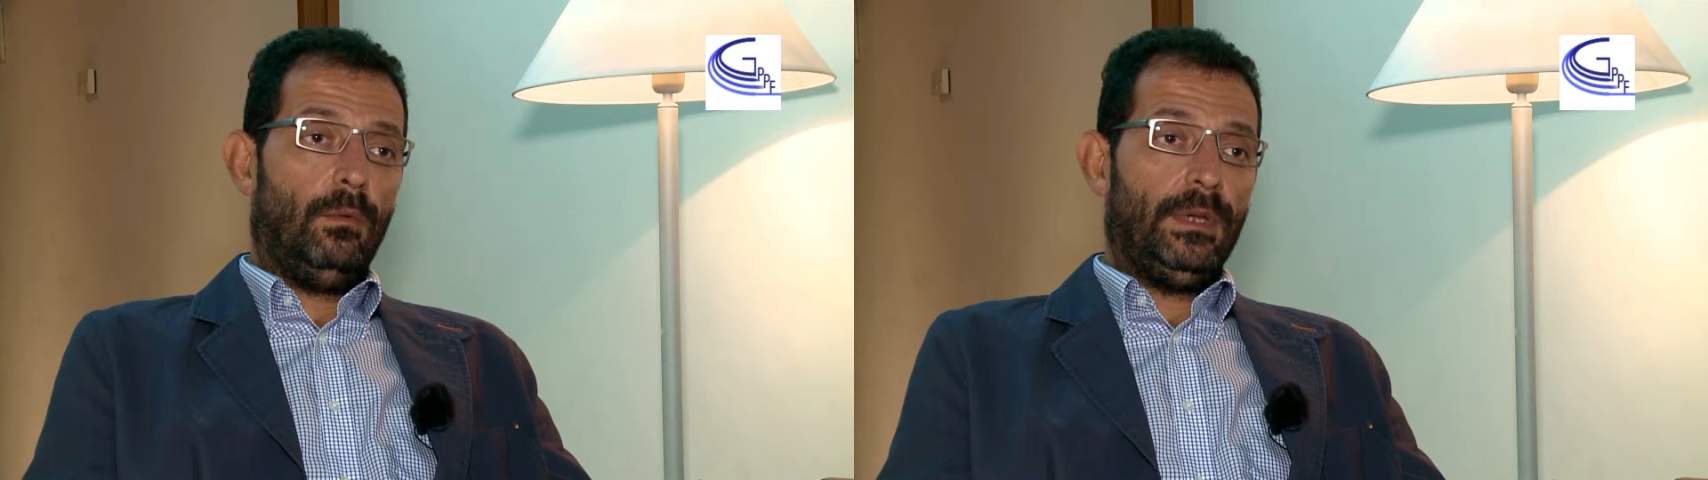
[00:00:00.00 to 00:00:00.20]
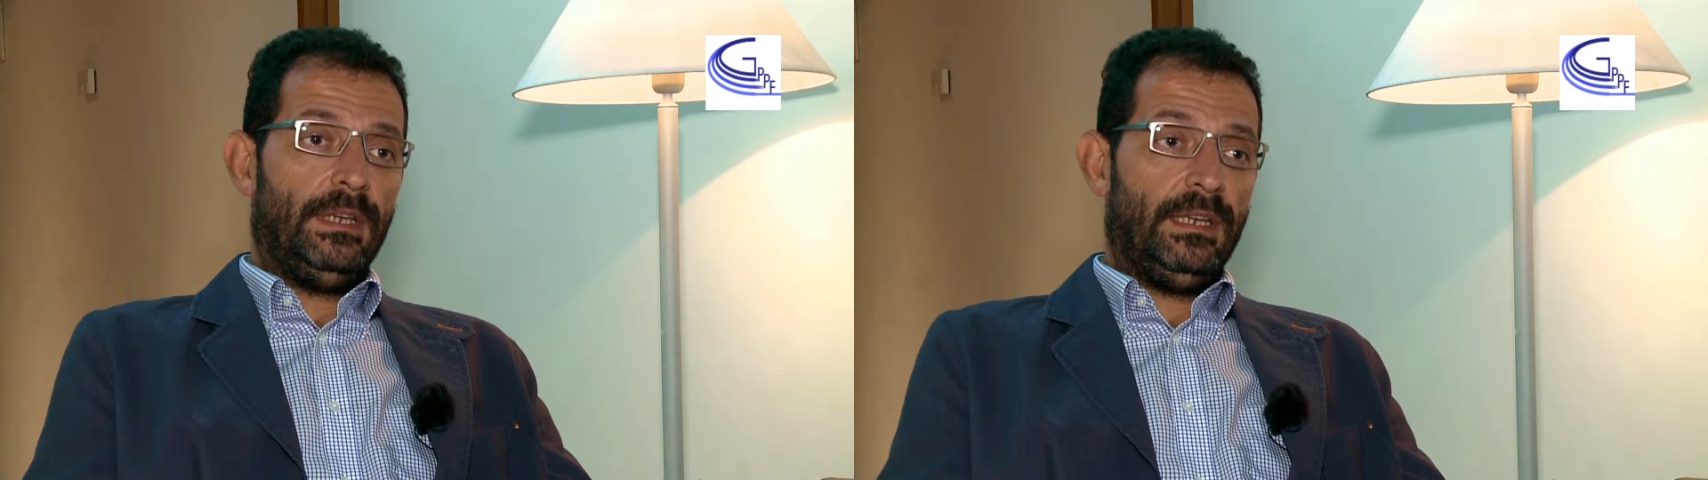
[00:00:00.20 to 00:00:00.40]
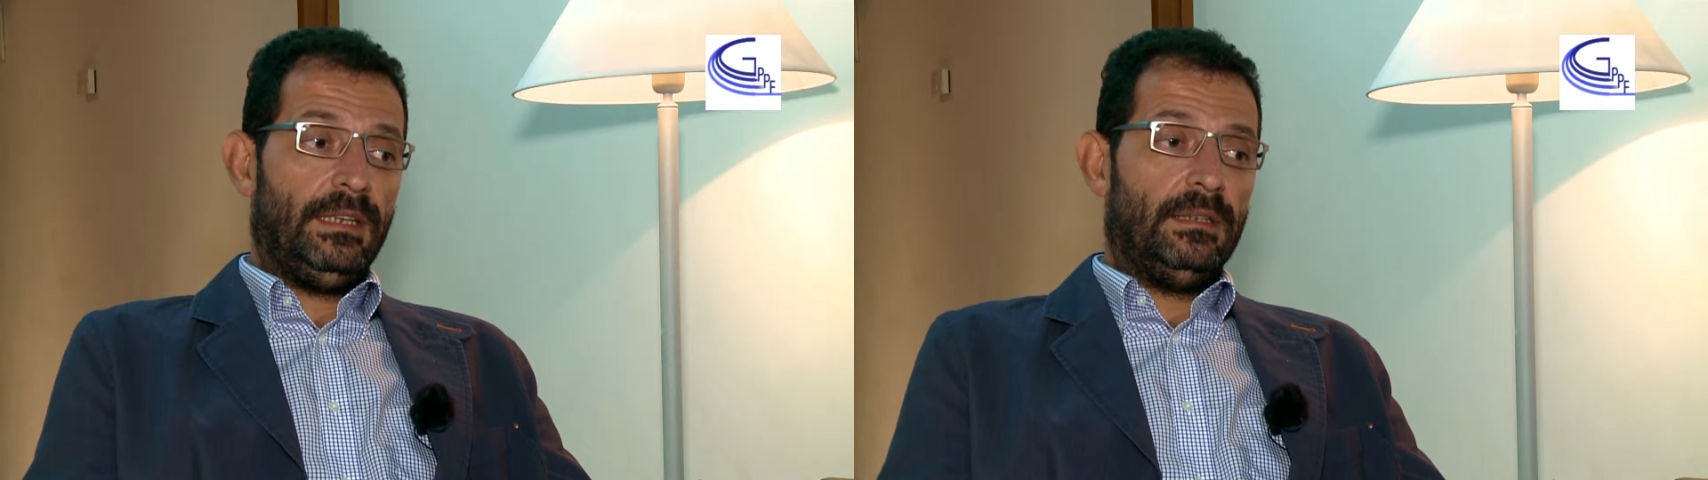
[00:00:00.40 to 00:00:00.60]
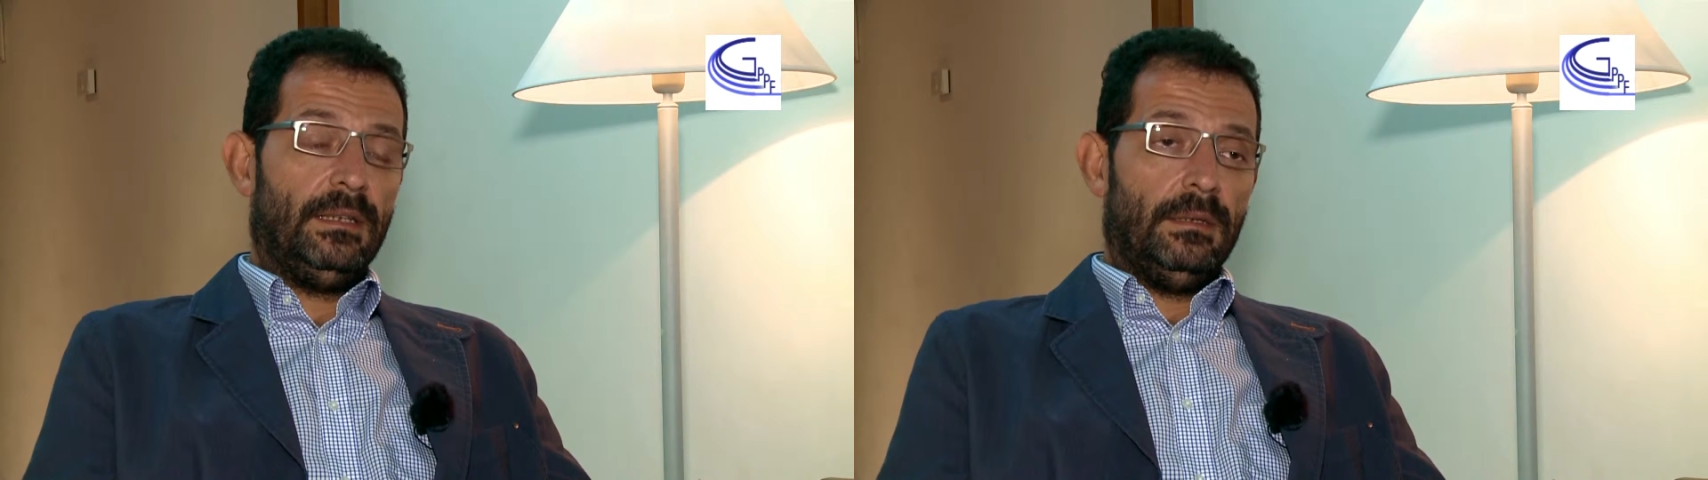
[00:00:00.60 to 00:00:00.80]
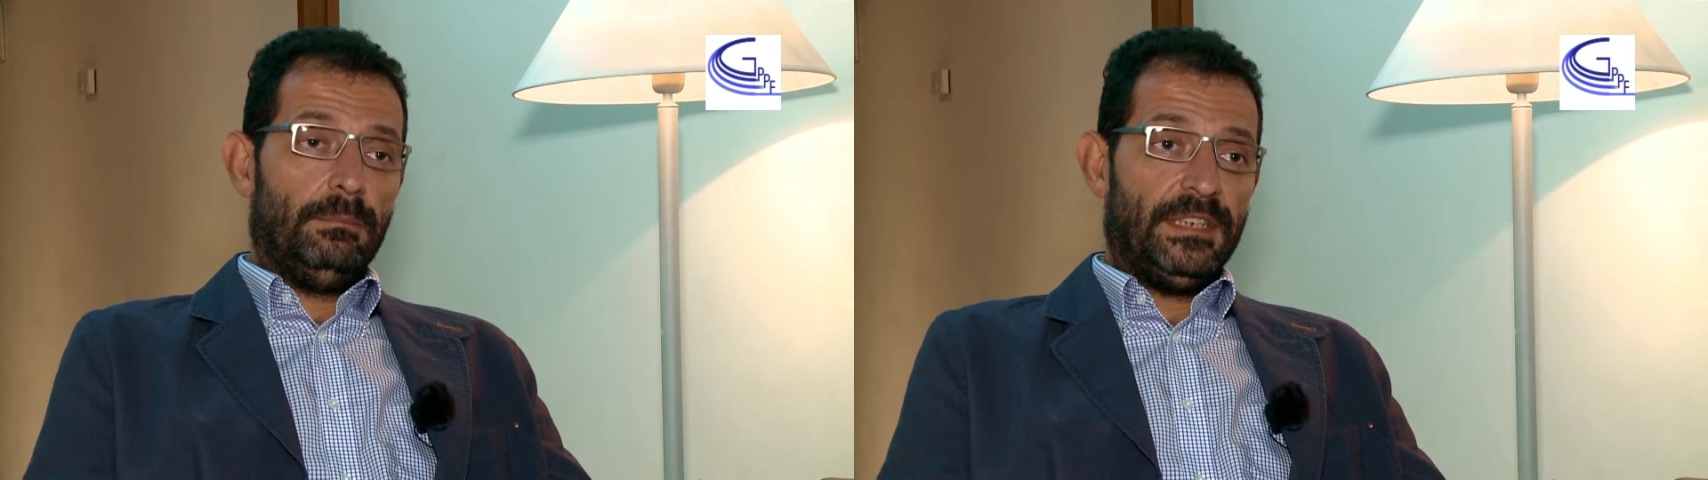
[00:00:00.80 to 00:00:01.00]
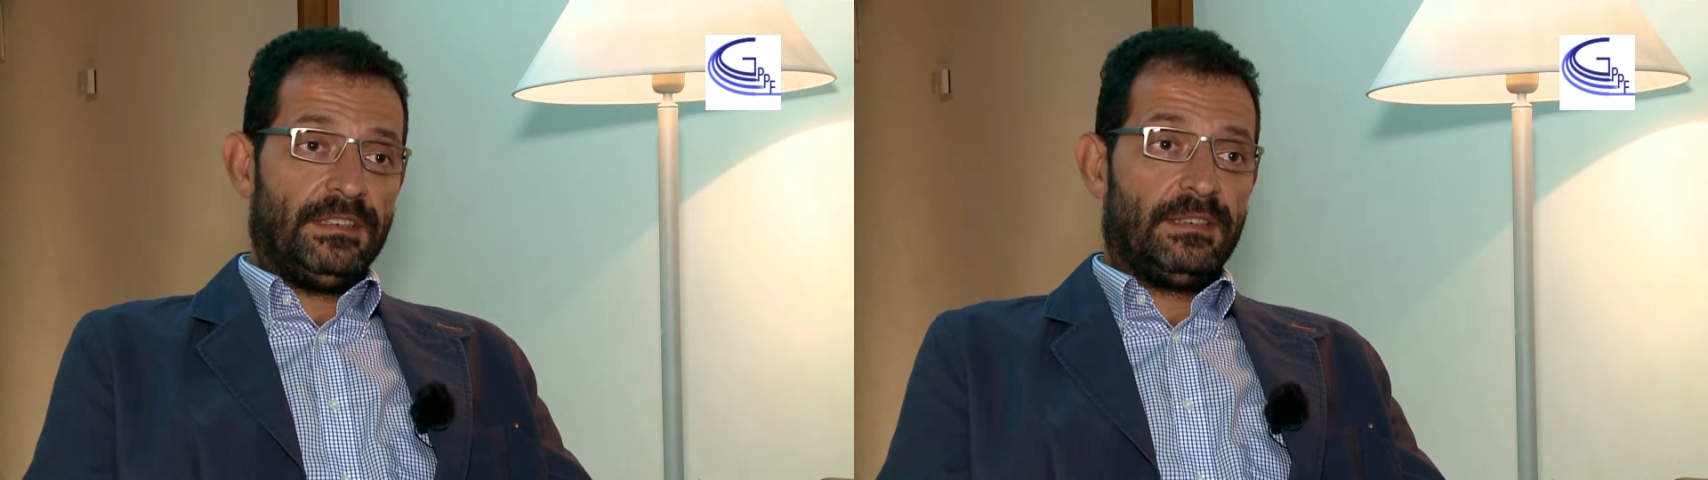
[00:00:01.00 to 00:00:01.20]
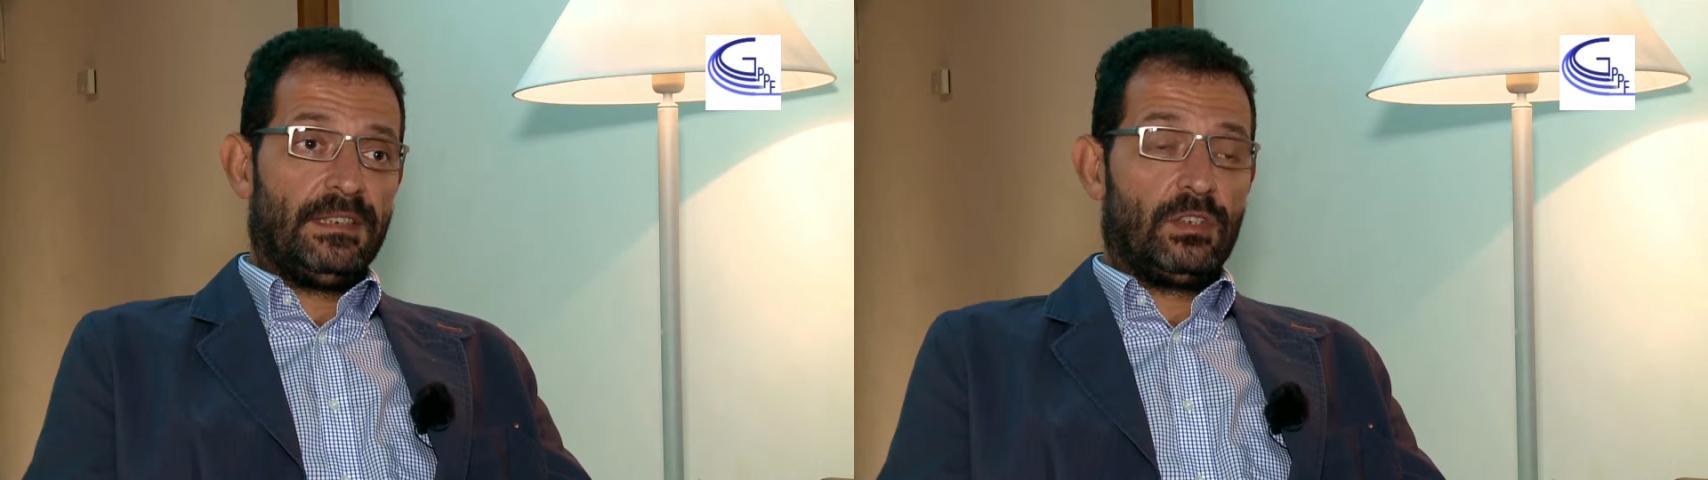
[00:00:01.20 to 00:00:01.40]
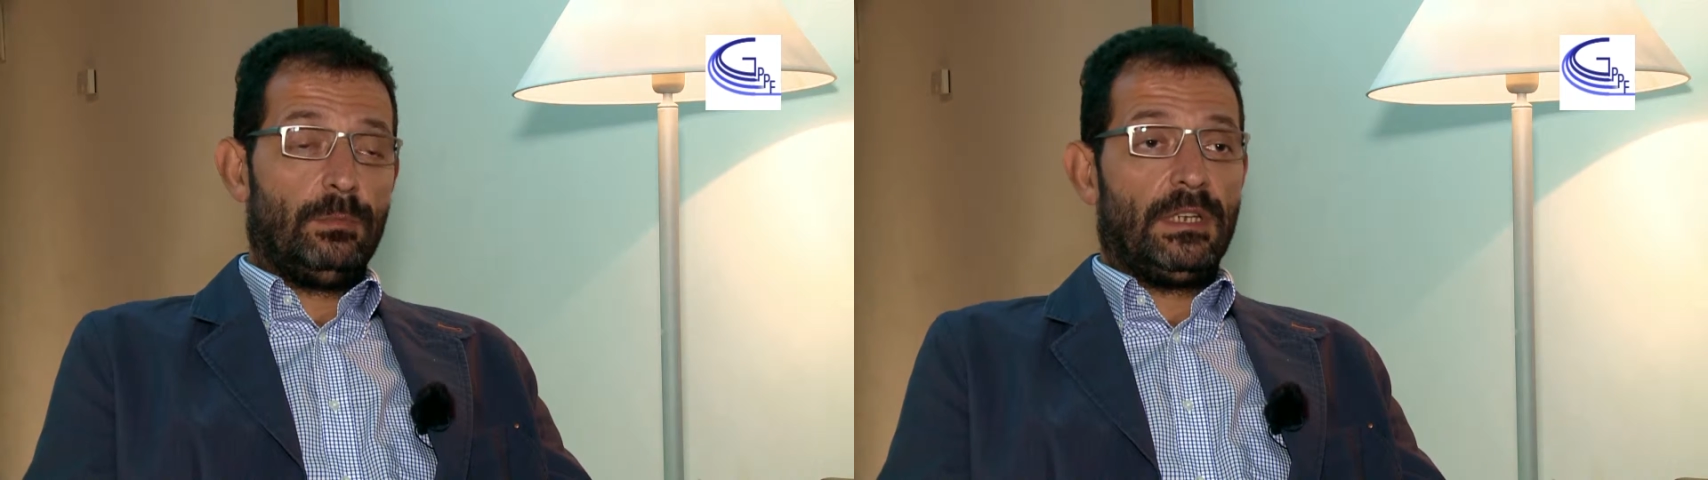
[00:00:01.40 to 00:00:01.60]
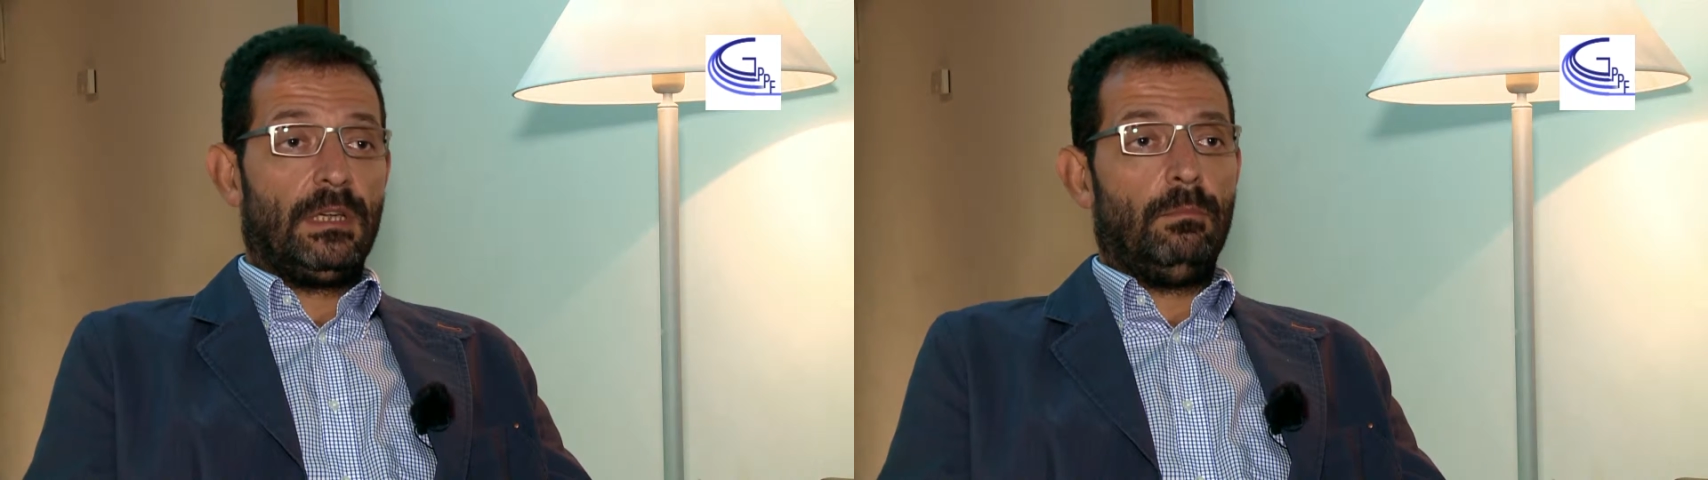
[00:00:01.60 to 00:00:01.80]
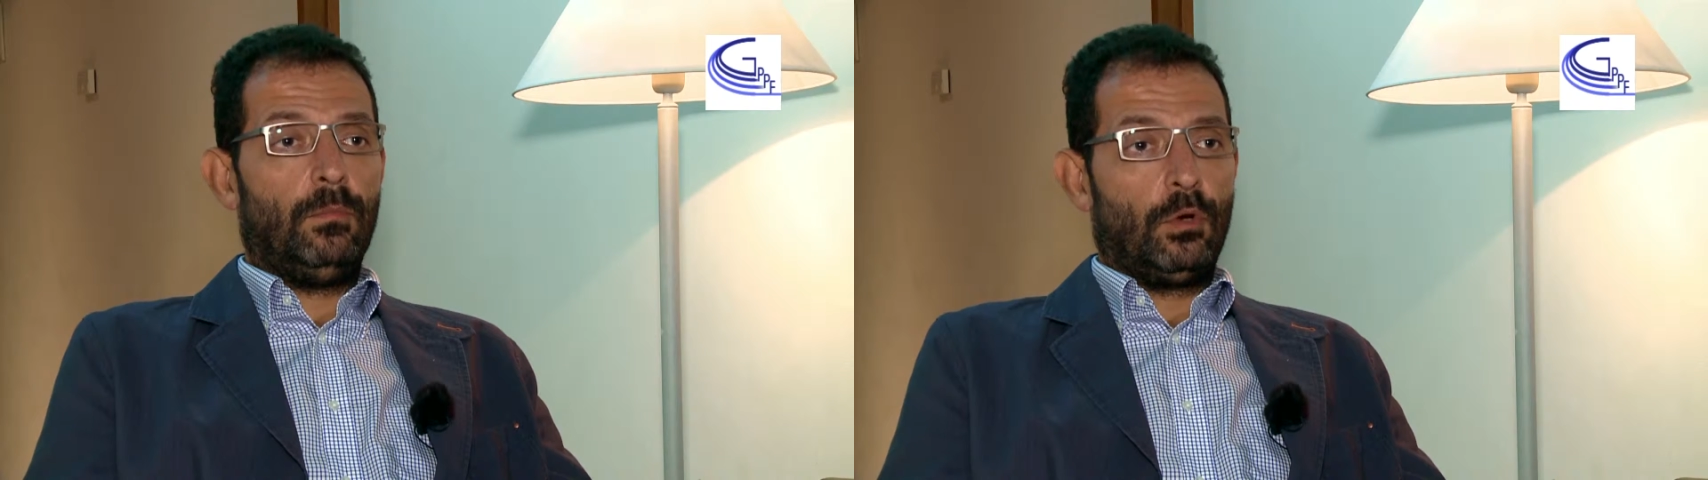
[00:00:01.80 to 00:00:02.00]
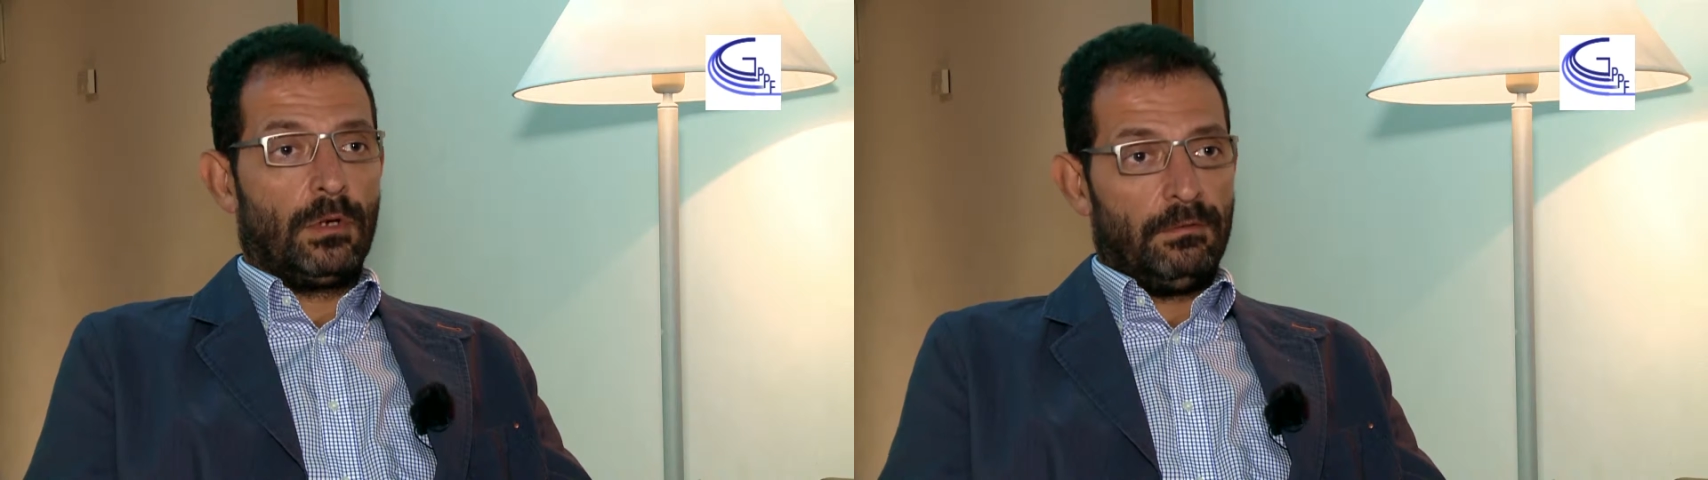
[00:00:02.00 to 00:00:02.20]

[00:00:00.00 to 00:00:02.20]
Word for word: we need businesses to become more